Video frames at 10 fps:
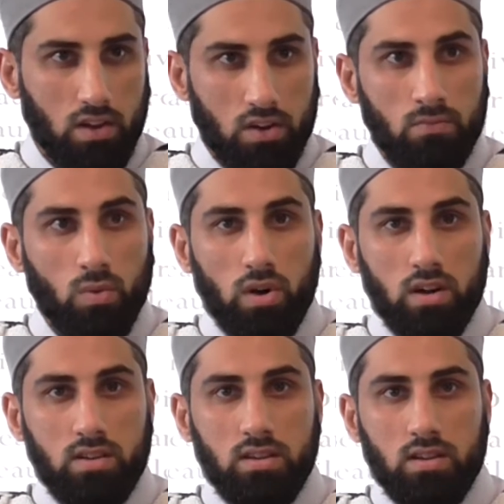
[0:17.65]
Number
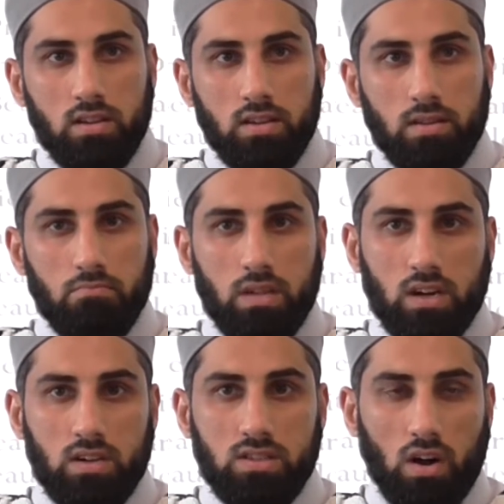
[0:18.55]
one,
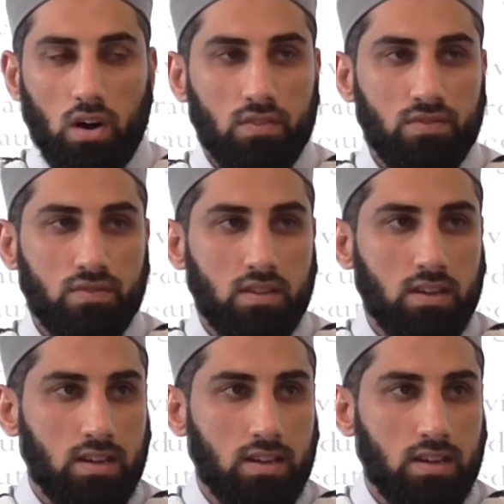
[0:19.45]
because of